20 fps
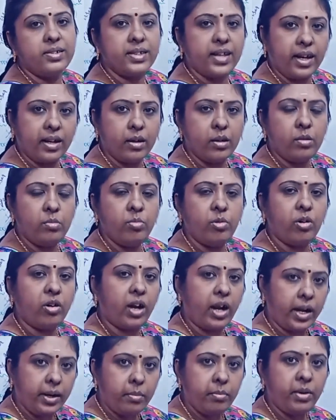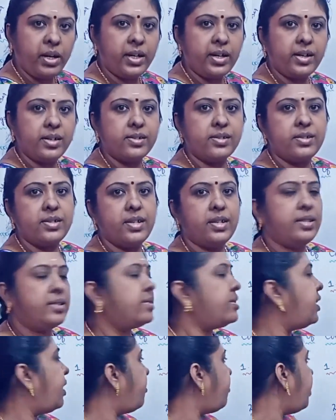Jungle Book, animated series.
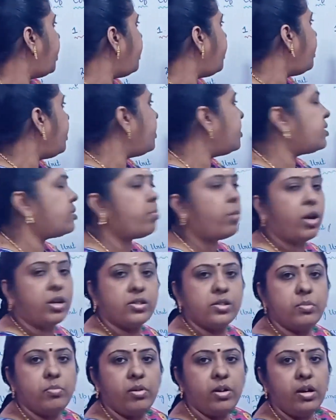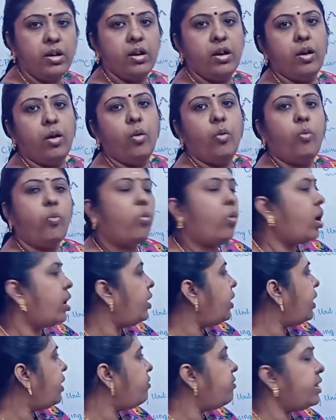Everything is possible
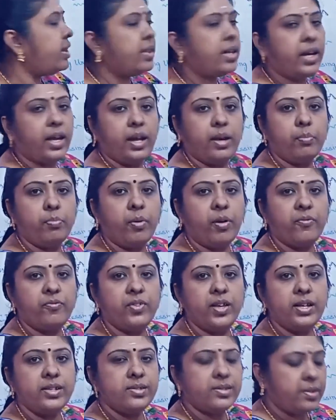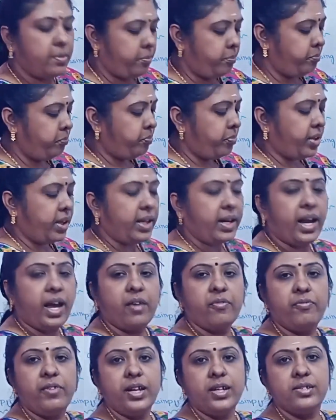only with the help of this
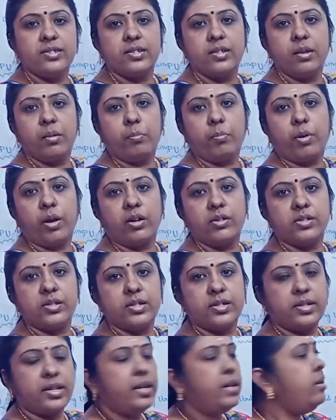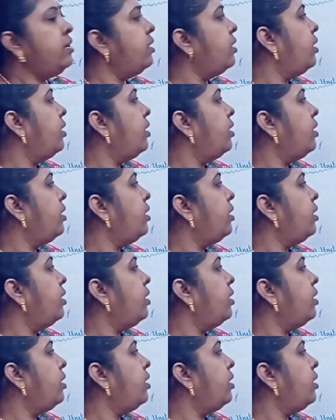graphics processing